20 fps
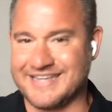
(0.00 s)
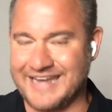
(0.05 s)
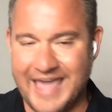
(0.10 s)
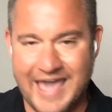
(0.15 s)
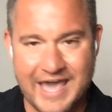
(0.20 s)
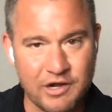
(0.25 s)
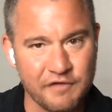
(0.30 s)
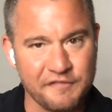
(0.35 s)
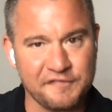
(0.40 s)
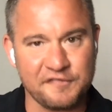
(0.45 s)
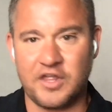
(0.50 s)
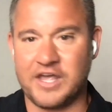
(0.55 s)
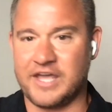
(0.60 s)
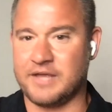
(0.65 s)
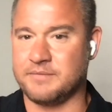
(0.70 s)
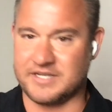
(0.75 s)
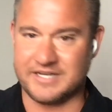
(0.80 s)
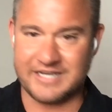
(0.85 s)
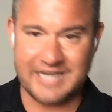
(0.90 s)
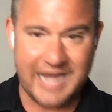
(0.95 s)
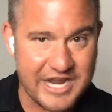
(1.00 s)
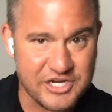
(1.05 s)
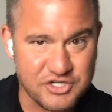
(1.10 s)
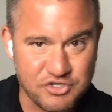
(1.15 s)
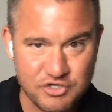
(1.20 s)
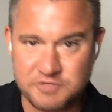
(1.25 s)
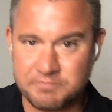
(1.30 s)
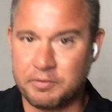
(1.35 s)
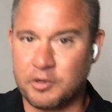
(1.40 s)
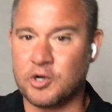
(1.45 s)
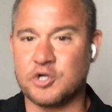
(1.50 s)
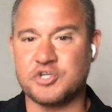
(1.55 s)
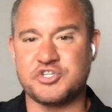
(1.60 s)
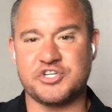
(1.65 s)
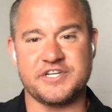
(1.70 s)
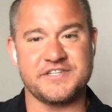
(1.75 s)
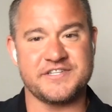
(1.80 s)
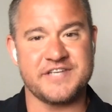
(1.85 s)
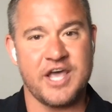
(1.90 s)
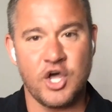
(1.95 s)
and header flames and Nitrous
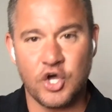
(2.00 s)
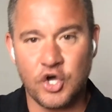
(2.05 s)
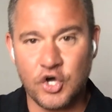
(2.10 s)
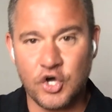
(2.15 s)
purges,